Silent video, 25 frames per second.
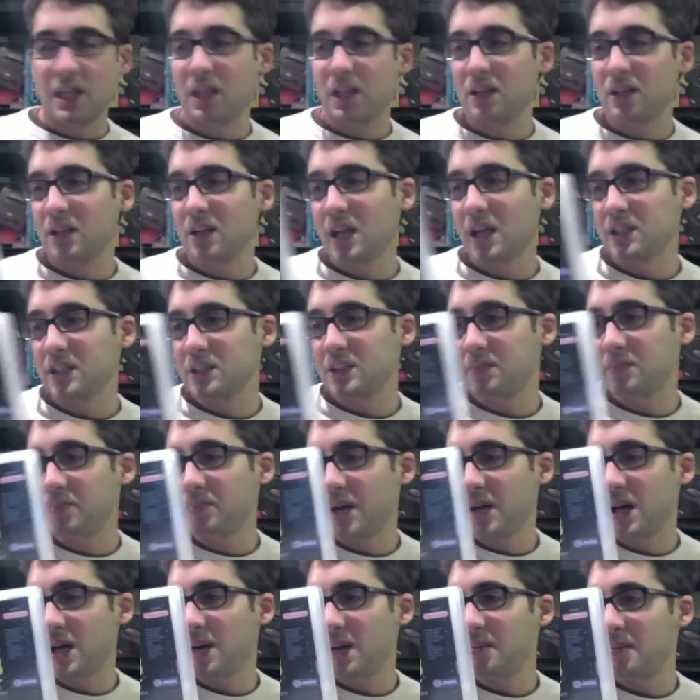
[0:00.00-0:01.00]
Logic
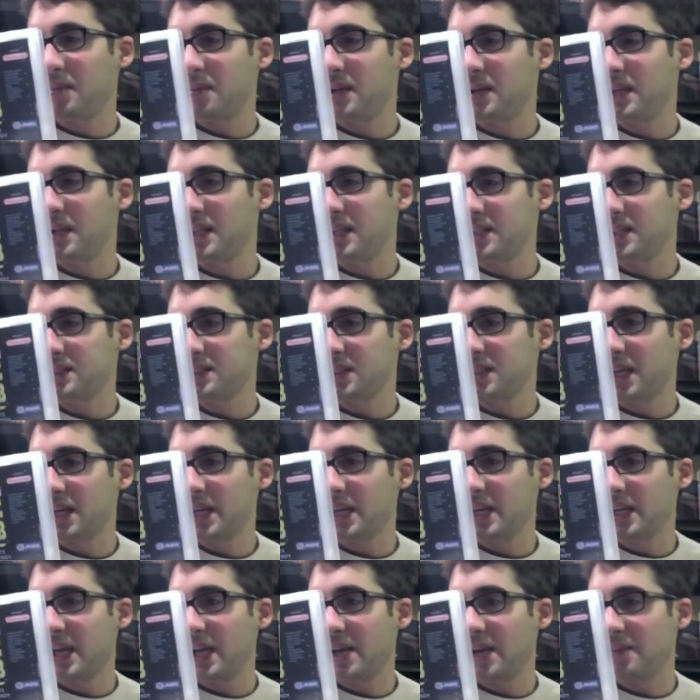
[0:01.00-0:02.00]
Bomb is a
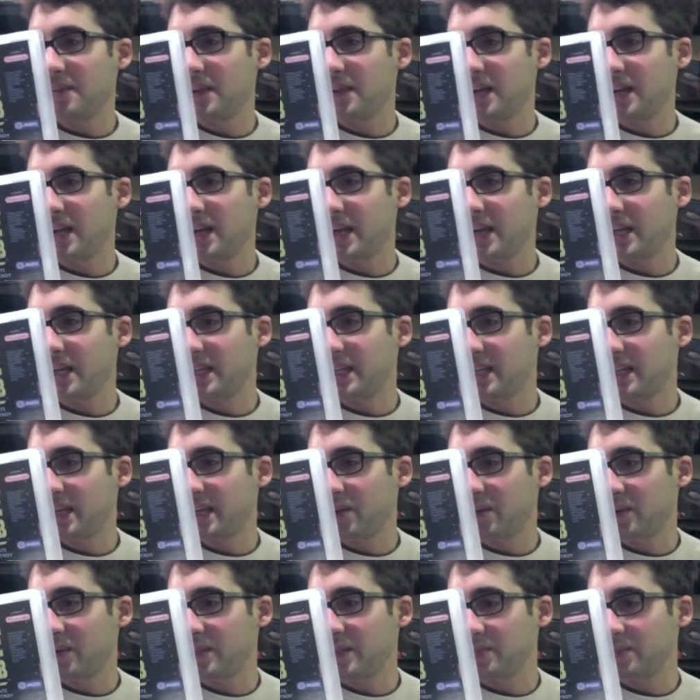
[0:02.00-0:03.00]
game that I cannot
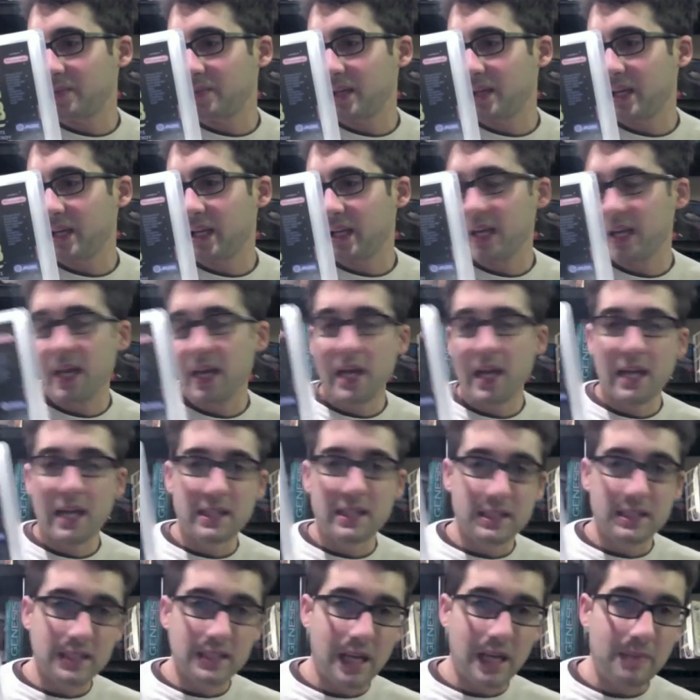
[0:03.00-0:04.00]
wait to play. It's a
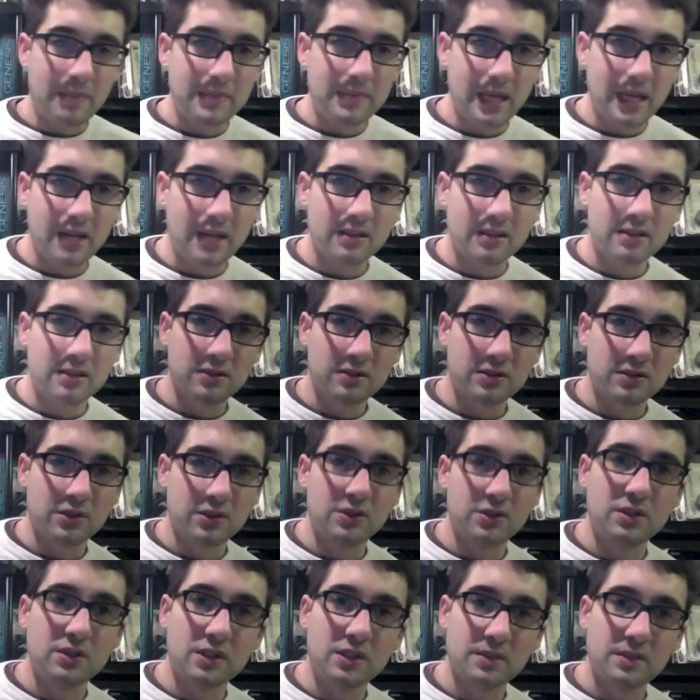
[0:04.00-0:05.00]
top-down little
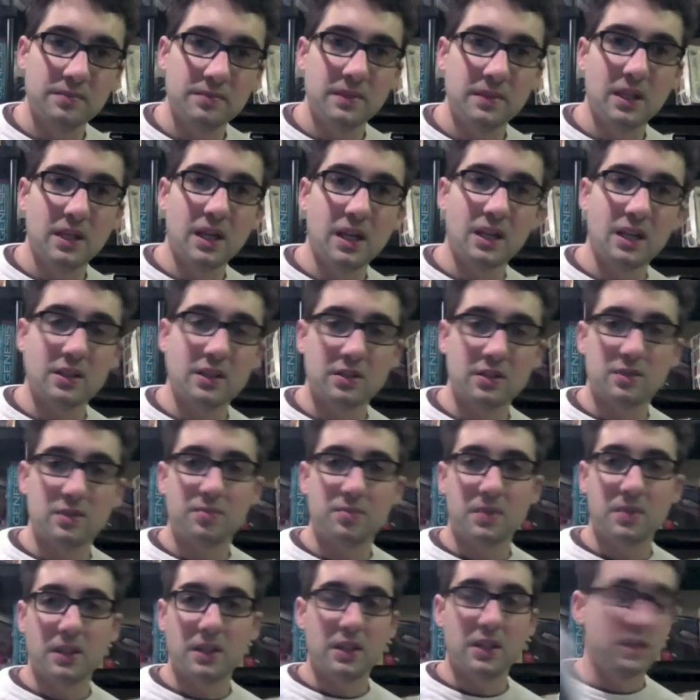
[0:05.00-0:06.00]
shooter. Looks
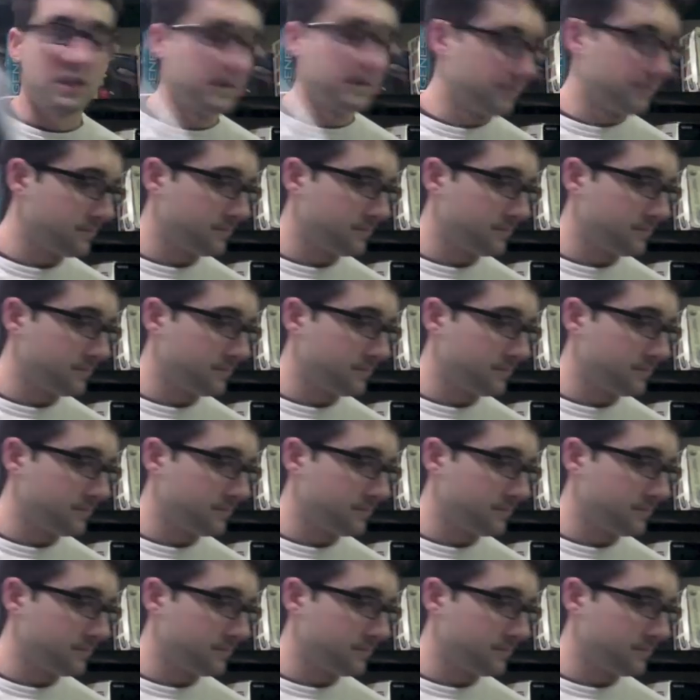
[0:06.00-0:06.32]
pretty good.